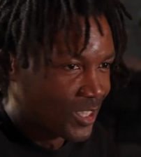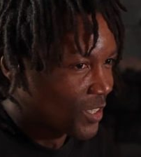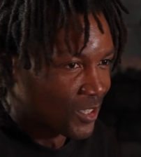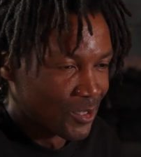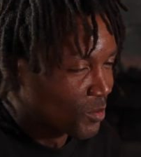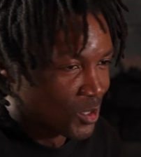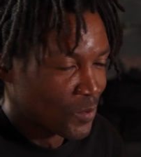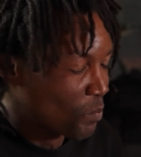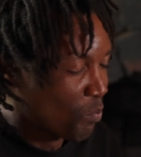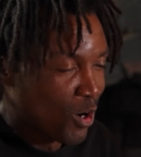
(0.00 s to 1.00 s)
The
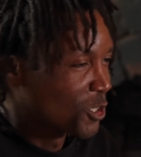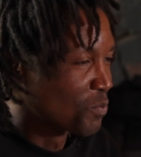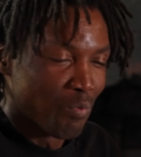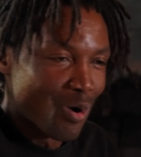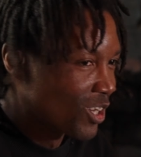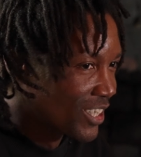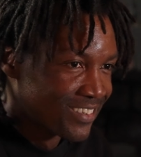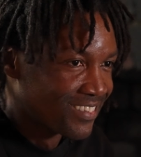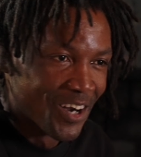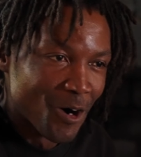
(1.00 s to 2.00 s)
boss
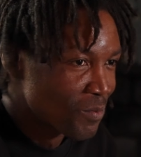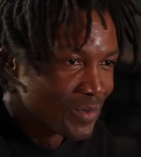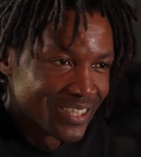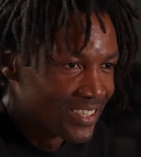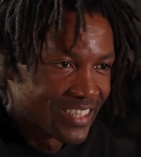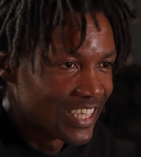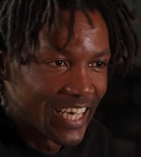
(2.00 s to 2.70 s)
balling homies in the